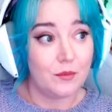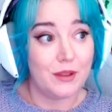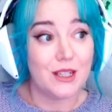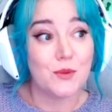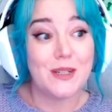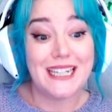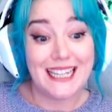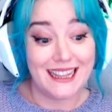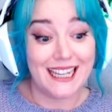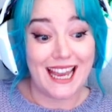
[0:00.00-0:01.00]
Because we
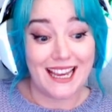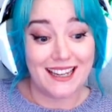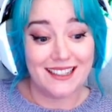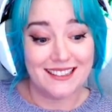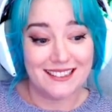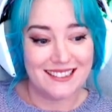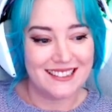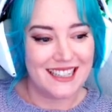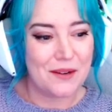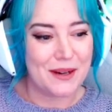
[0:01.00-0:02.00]
need the cake.
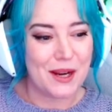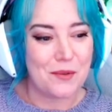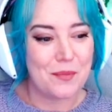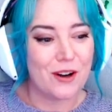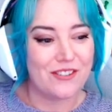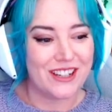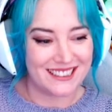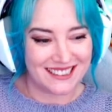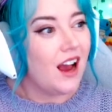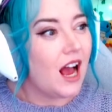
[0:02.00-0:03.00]
There we go.
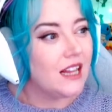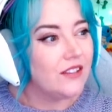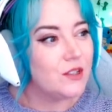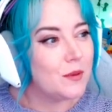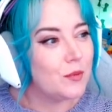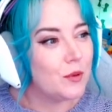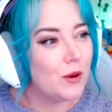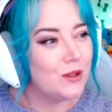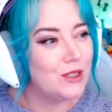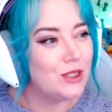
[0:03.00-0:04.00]
Perfect. Olive has been
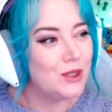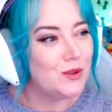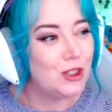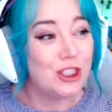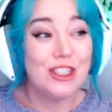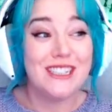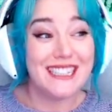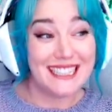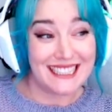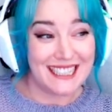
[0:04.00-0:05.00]
promoted to
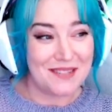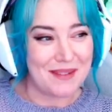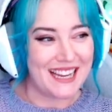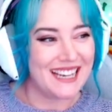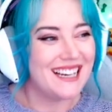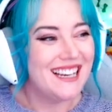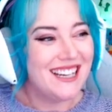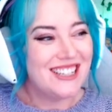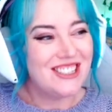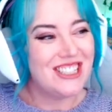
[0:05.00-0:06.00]
cheerleading teammate.
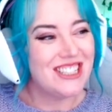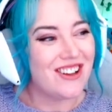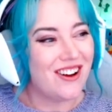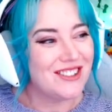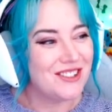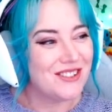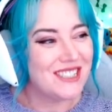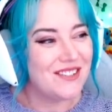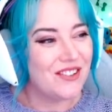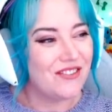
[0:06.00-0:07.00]
She has also
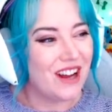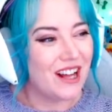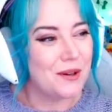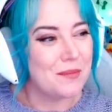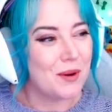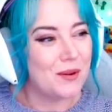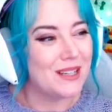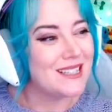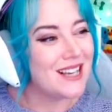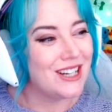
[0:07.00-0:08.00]
received the following
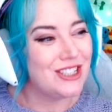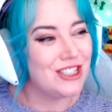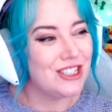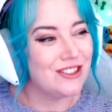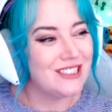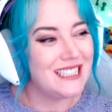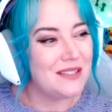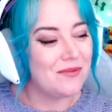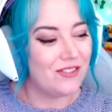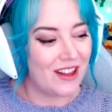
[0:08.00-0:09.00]
bonus. A cheer
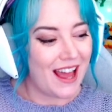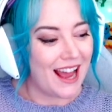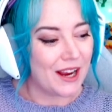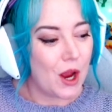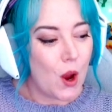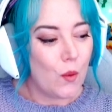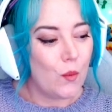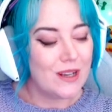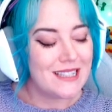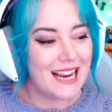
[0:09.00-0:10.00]
team flag.
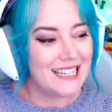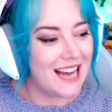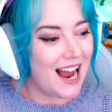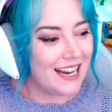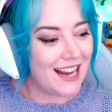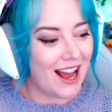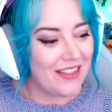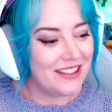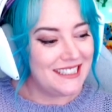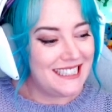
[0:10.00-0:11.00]
Was I not
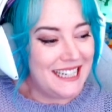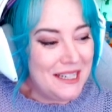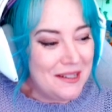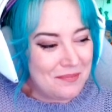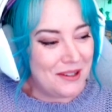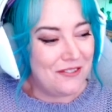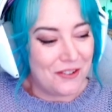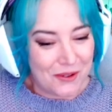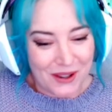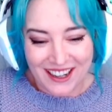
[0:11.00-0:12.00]
on the team
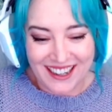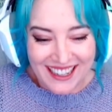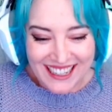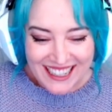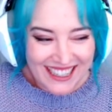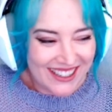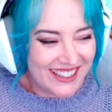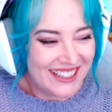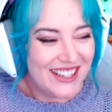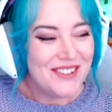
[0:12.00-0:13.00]
before?
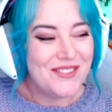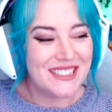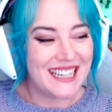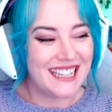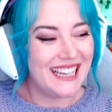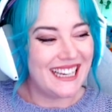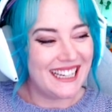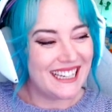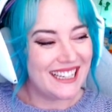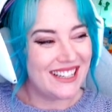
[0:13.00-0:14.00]
Was I like